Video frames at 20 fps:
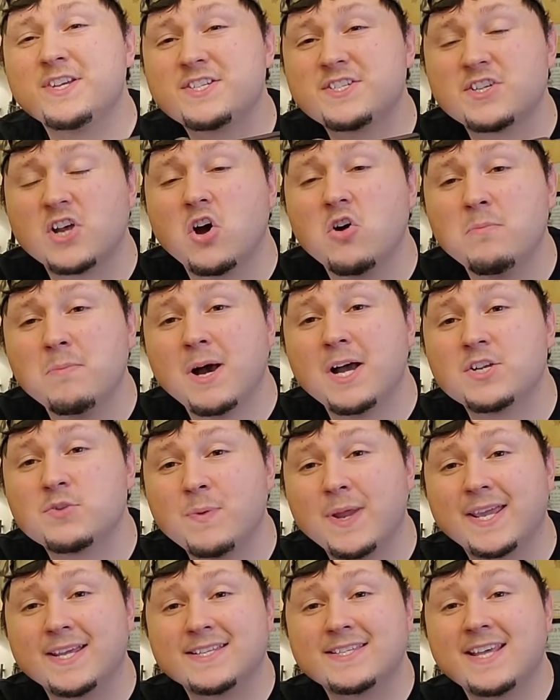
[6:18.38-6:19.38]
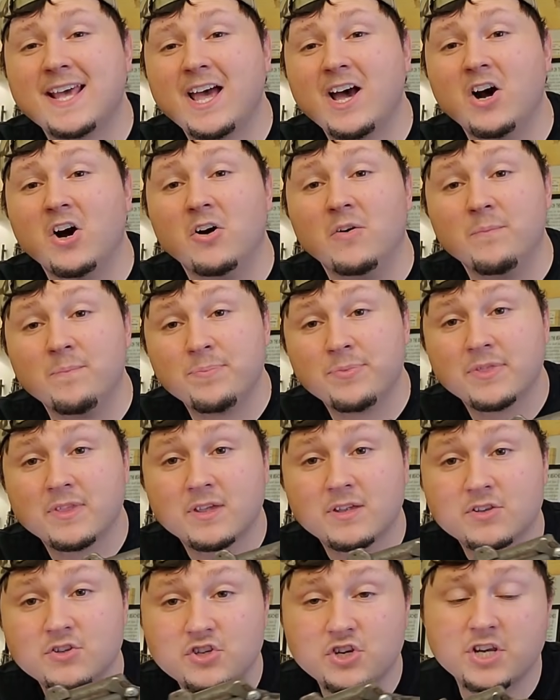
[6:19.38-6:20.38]
so much we can tell
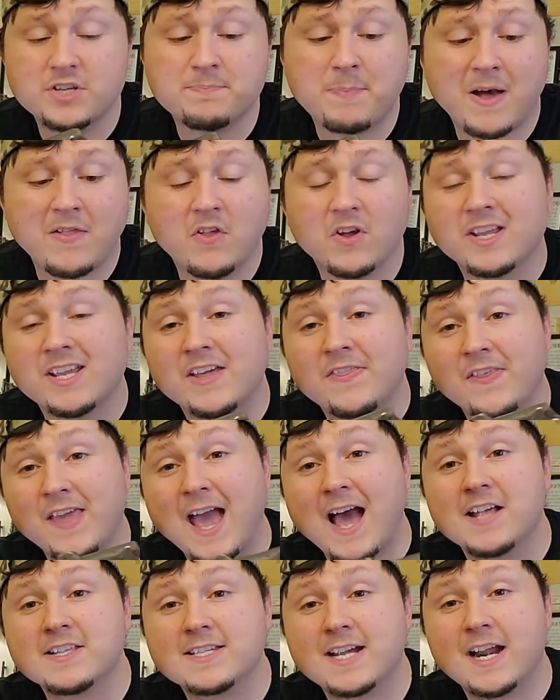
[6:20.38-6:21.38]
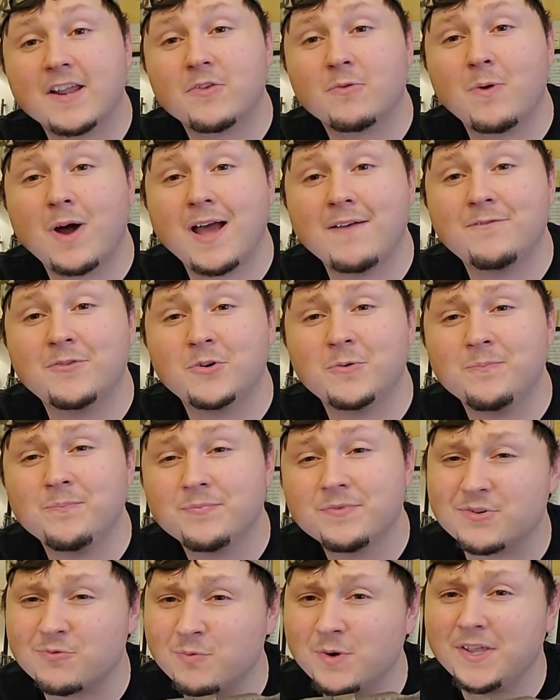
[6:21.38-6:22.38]
just by looking at the outside of the rifle.
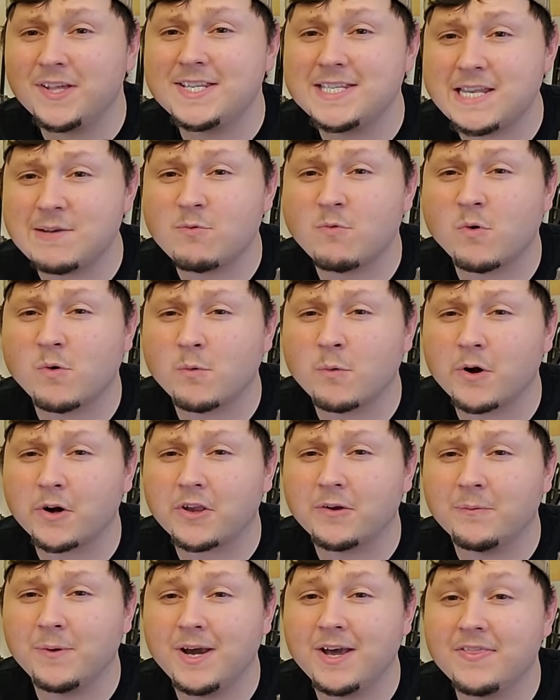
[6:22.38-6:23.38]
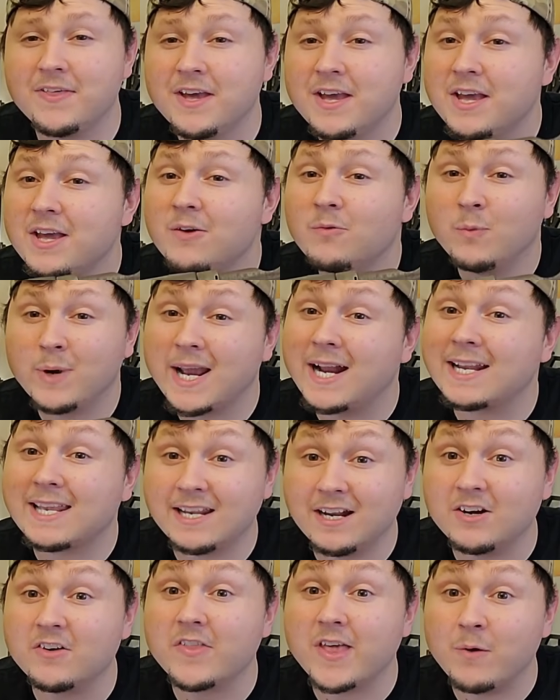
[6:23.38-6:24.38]
To really see what we're working with, we got to get
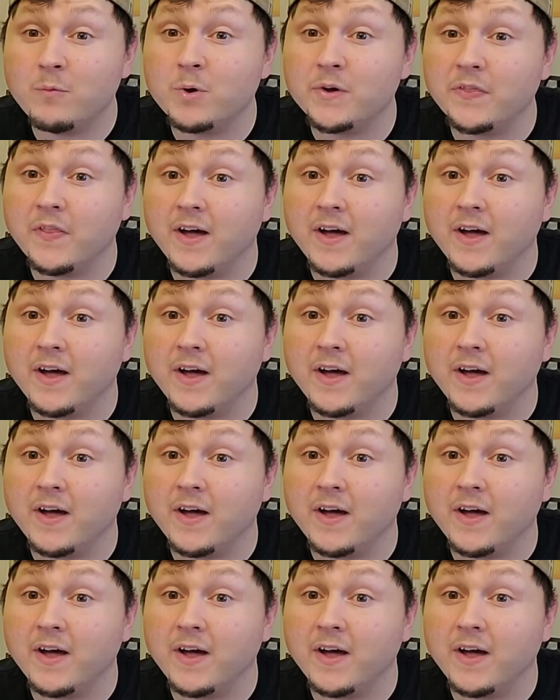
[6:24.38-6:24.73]
under that wood